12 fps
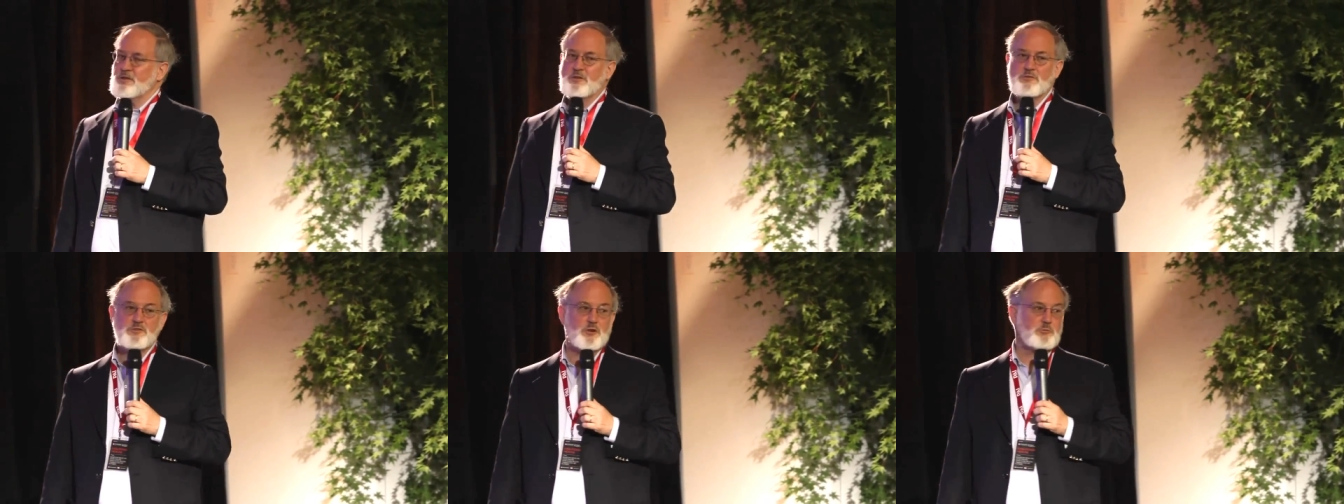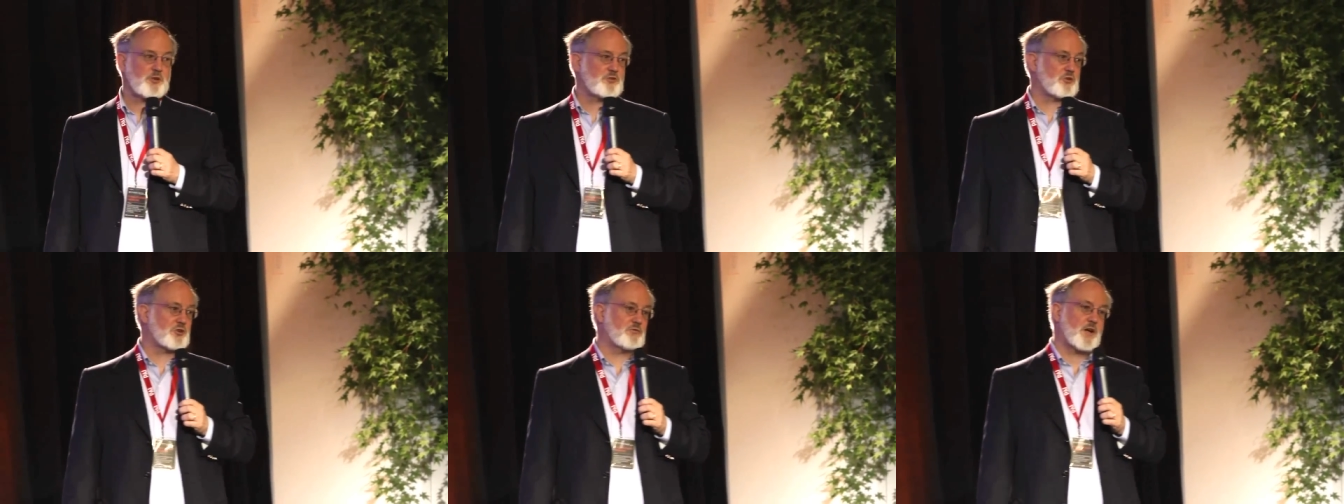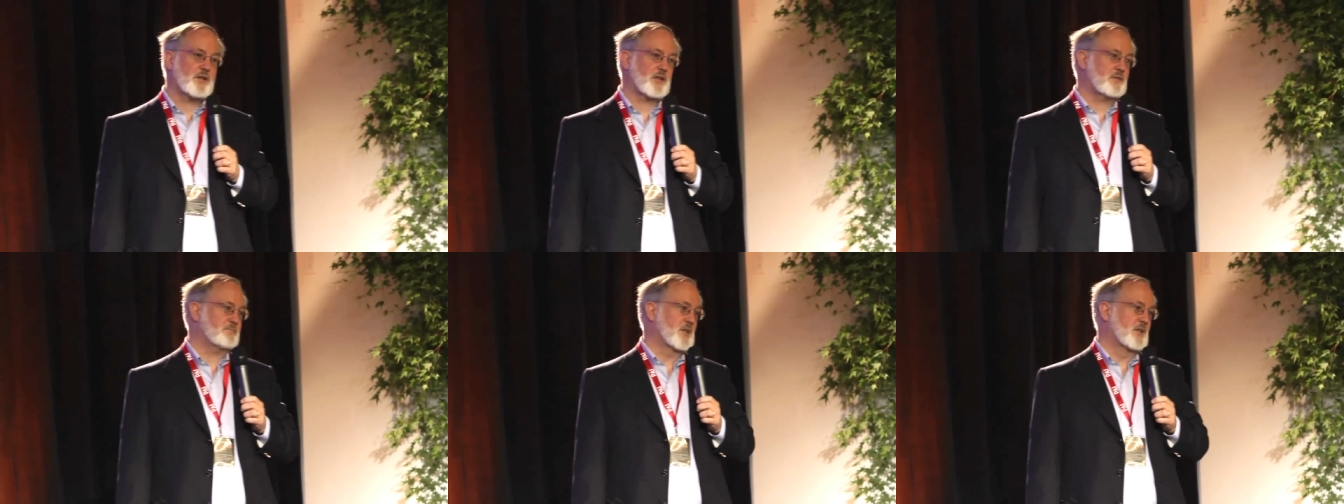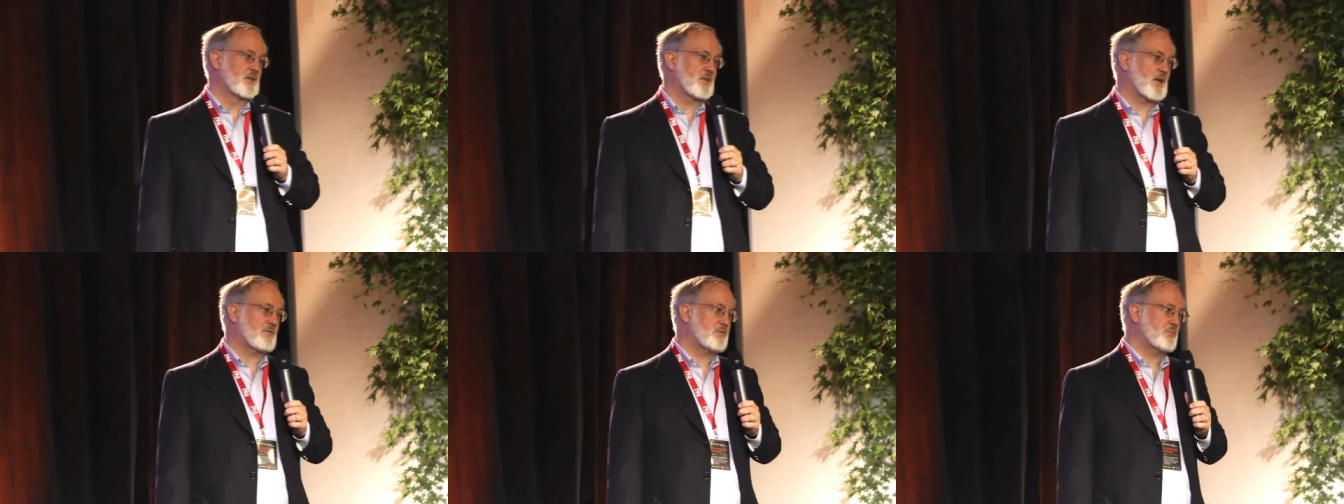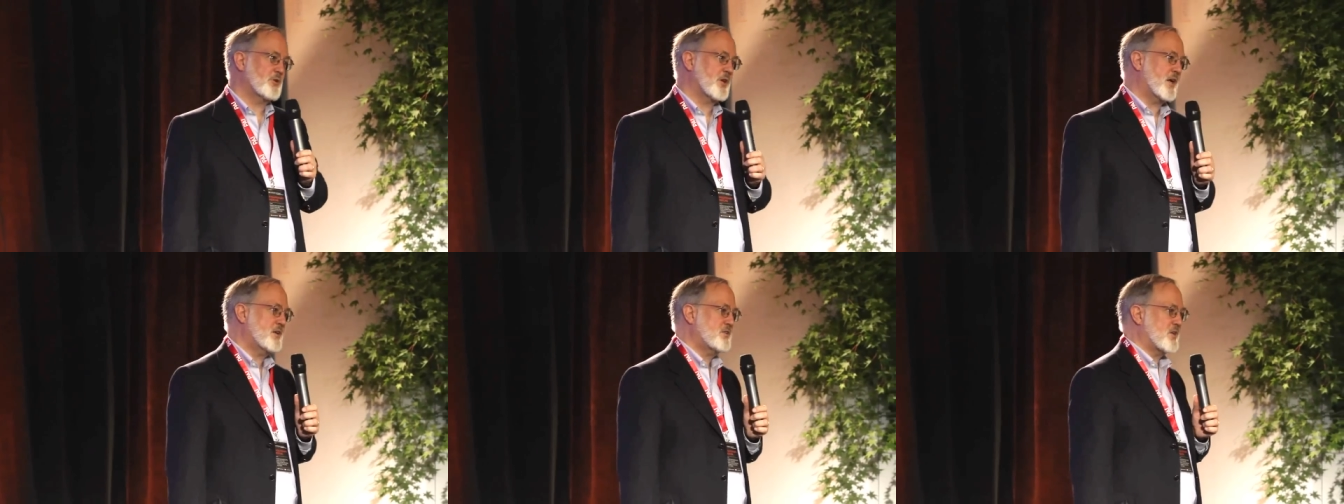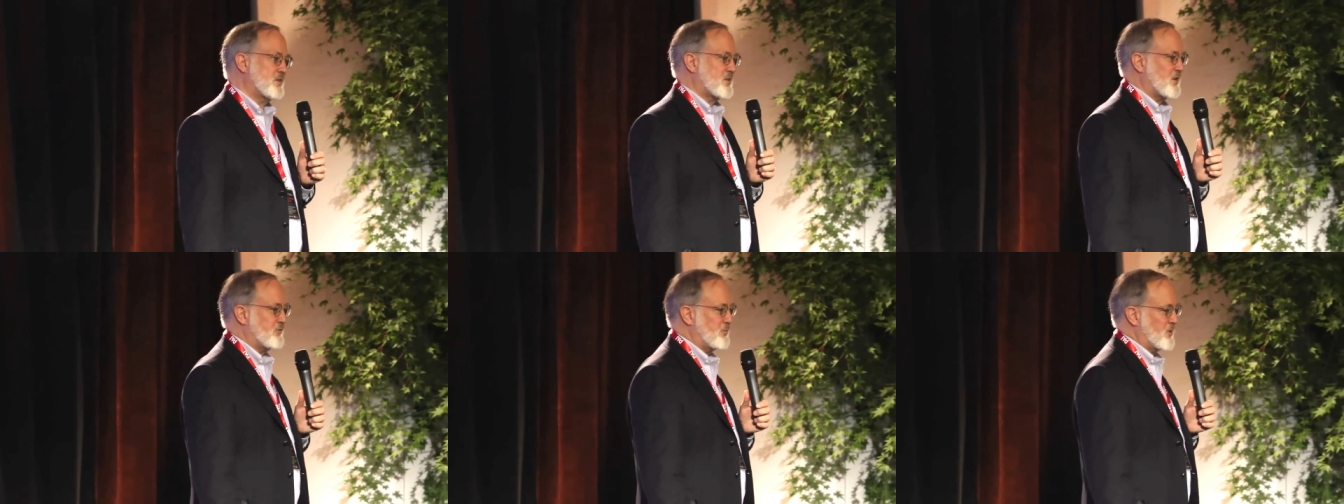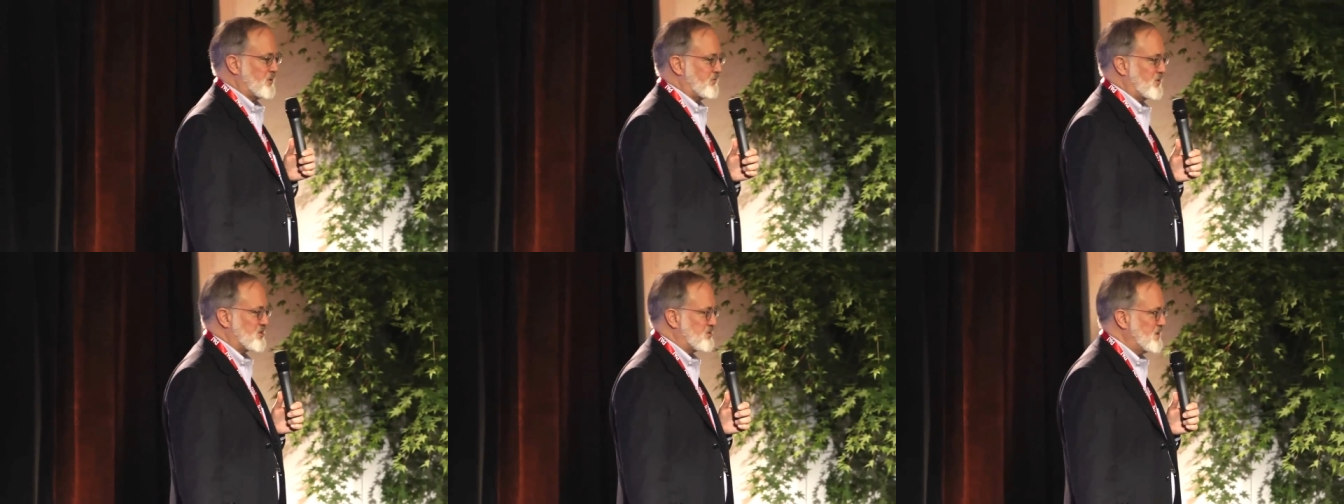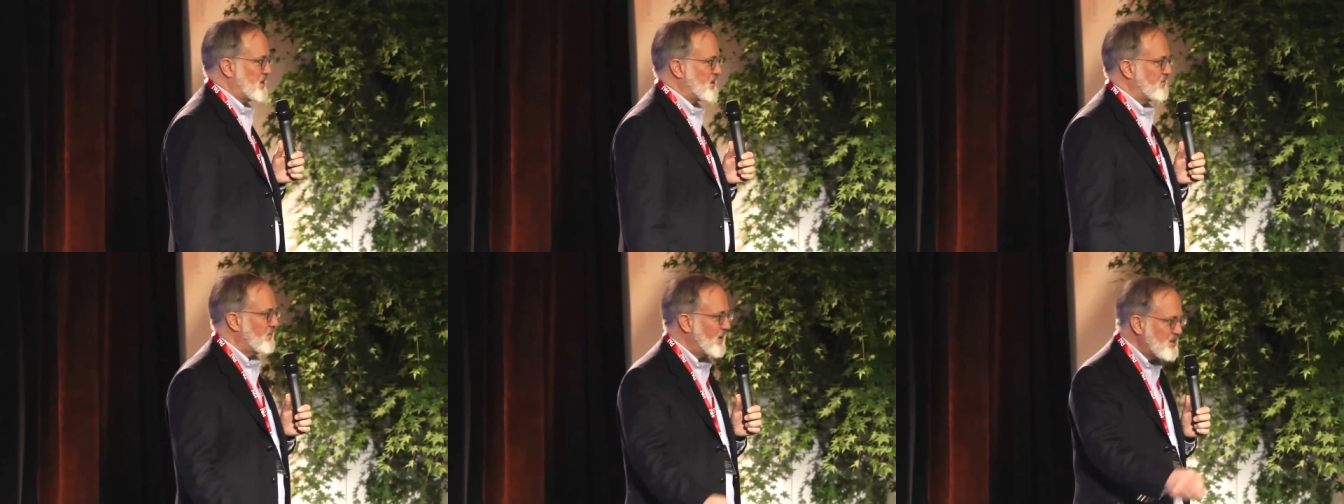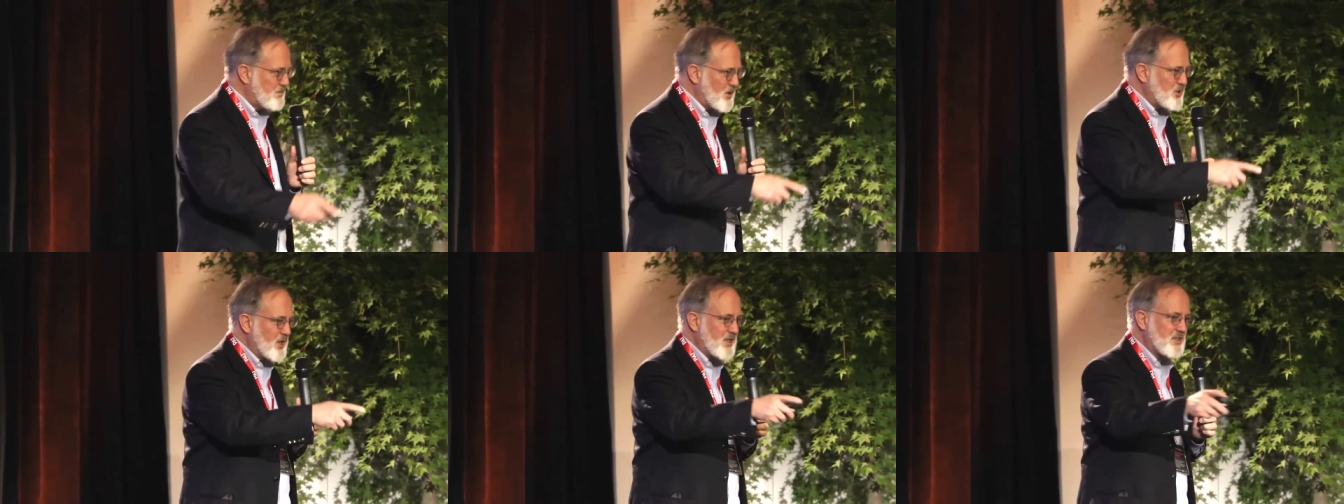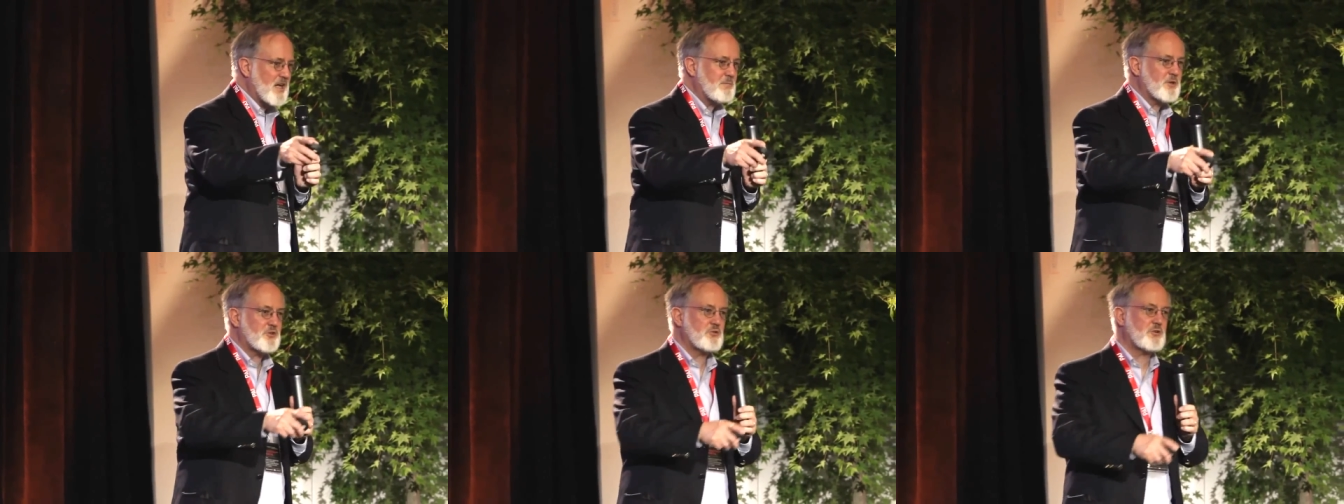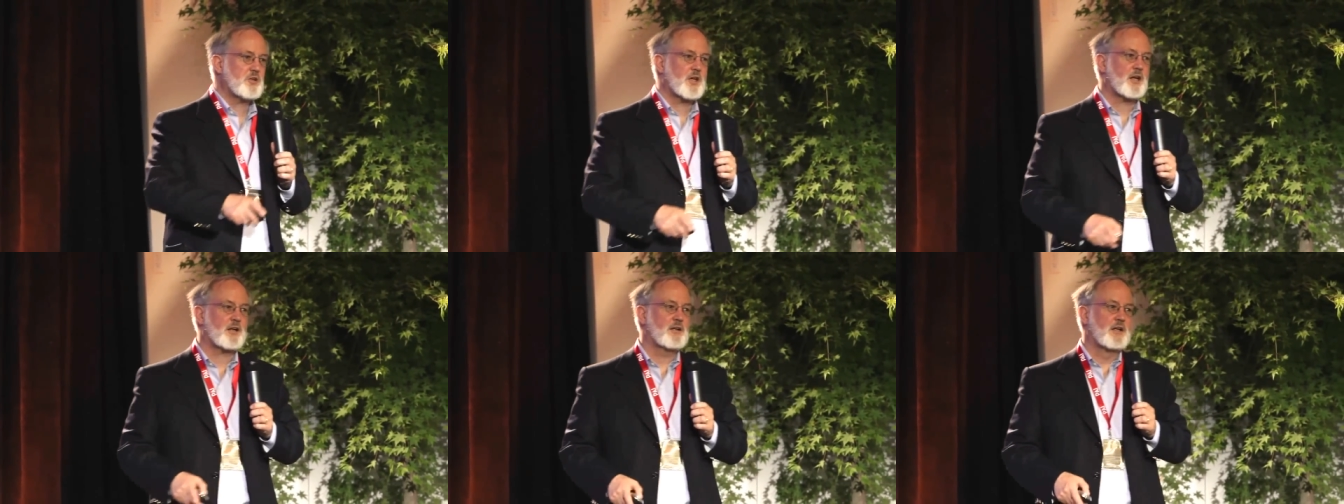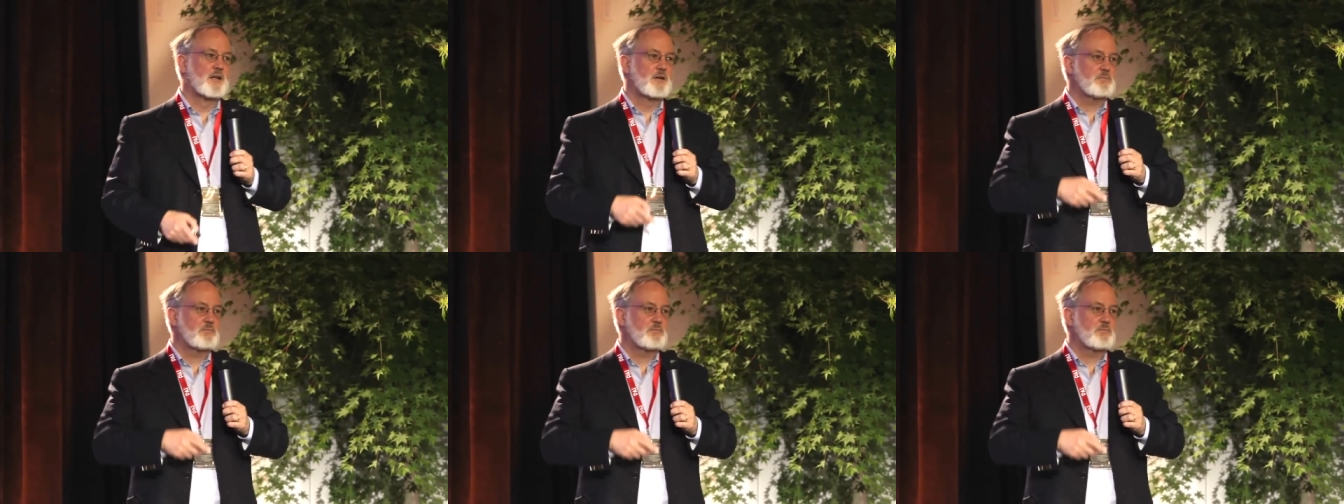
institutes, no research funding, not from the United States government to speak of. On specialized topics, you can get it.